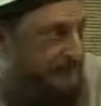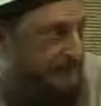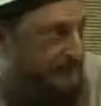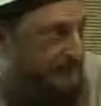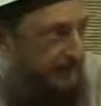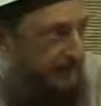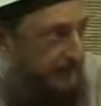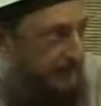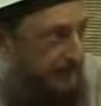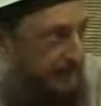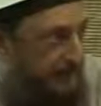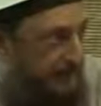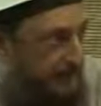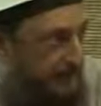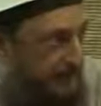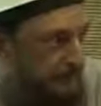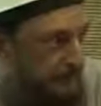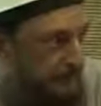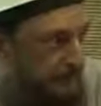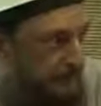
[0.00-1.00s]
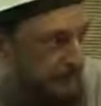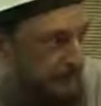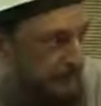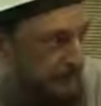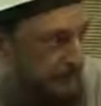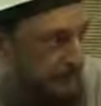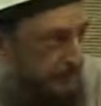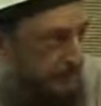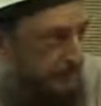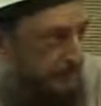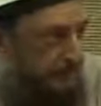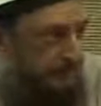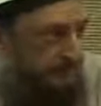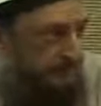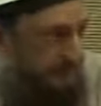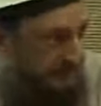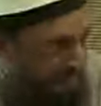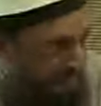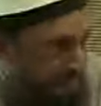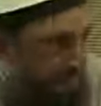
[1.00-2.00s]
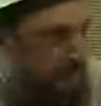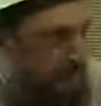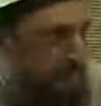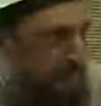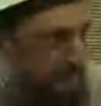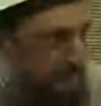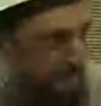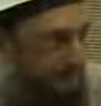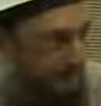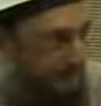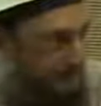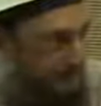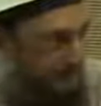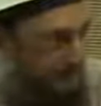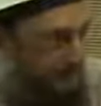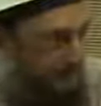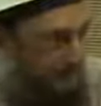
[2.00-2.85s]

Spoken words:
They made a plan to fix him up.